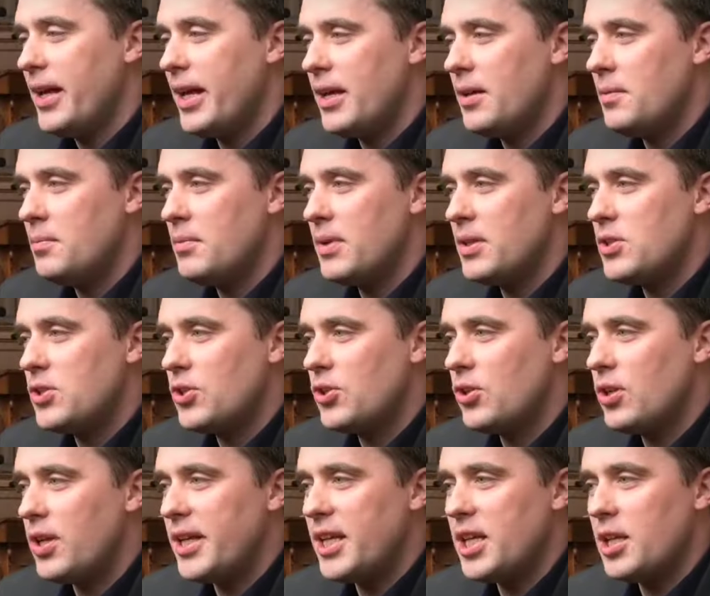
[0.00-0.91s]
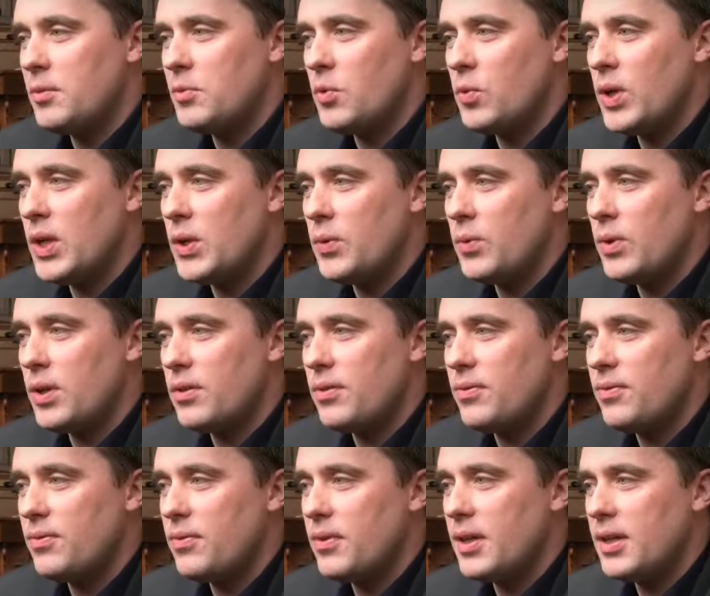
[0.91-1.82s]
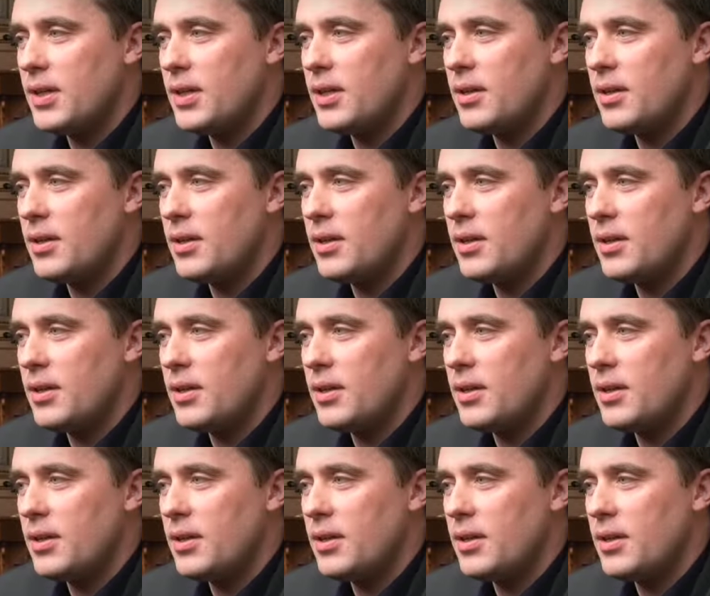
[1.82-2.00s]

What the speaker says: In school I came away with